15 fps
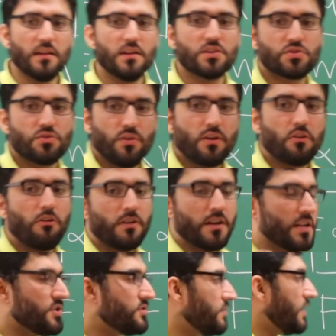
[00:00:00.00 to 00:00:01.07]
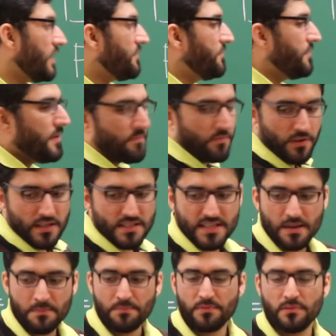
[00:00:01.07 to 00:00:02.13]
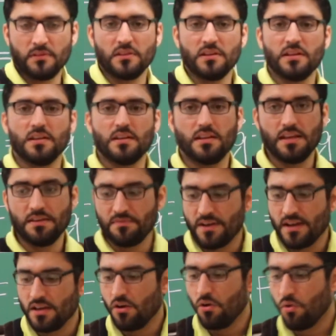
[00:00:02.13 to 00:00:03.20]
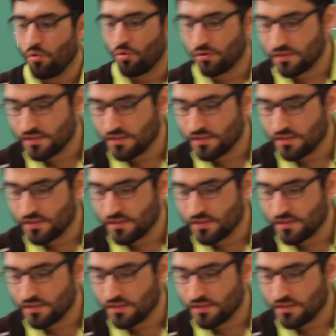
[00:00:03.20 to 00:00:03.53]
So according to, if we, for example, if I hold,